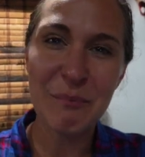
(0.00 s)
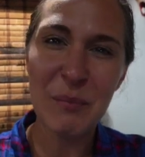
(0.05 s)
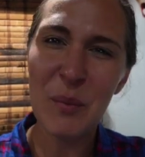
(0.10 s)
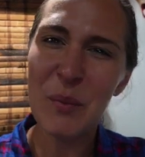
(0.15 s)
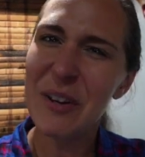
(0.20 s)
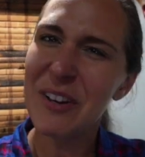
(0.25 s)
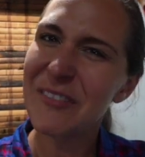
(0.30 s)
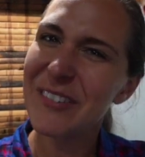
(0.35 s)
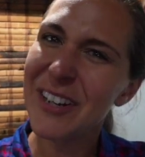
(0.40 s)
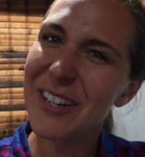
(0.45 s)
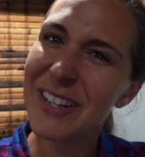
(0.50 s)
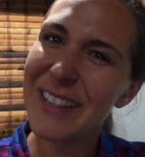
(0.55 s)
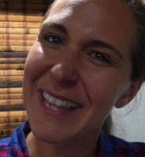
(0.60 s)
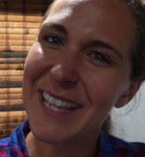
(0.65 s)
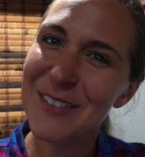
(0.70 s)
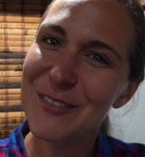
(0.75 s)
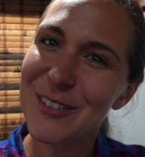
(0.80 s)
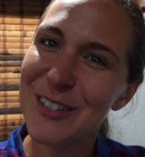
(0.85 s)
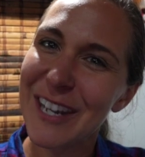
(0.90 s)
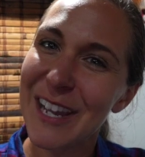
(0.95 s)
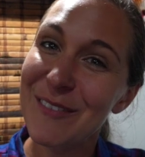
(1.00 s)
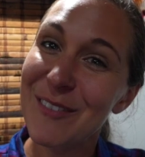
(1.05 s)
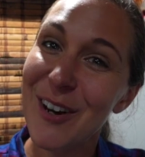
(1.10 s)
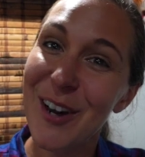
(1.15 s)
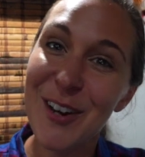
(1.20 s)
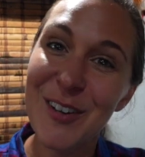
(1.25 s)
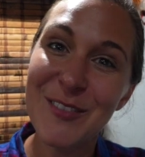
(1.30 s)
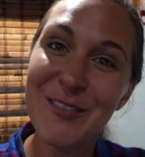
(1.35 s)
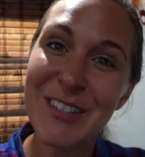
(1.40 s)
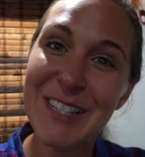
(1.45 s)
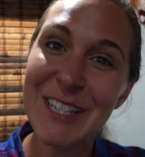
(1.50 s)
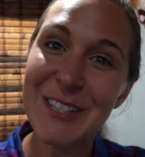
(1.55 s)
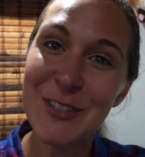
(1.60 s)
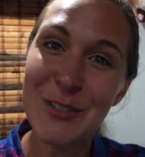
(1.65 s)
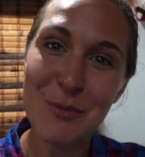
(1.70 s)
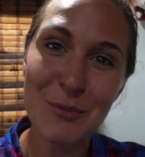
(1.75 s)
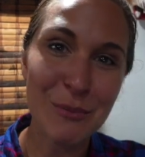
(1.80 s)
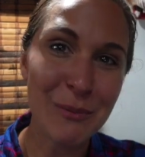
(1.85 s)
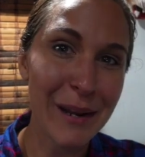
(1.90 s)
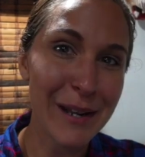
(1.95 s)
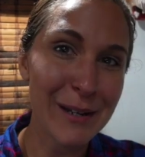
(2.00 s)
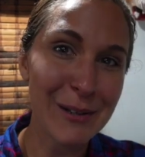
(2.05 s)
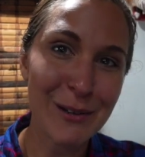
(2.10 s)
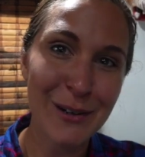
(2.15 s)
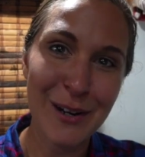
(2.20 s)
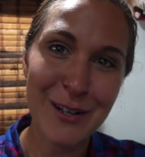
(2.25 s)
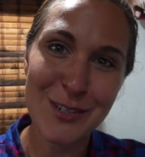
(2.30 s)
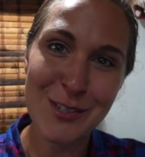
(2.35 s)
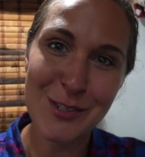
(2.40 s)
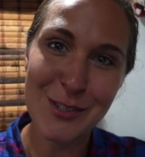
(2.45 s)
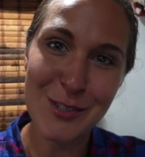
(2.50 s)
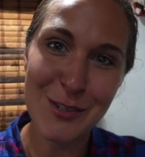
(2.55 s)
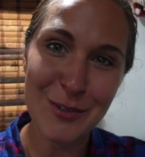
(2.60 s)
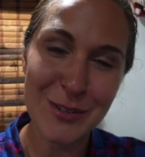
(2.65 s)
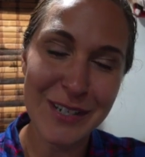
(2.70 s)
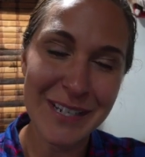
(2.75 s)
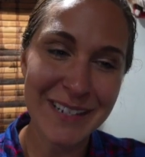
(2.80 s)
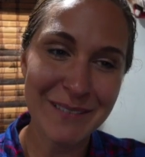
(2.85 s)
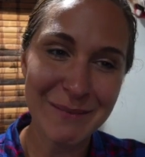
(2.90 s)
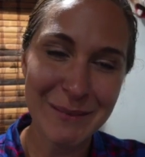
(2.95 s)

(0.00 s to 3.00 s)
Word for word: But we are very thankful to have our RV just right across the street.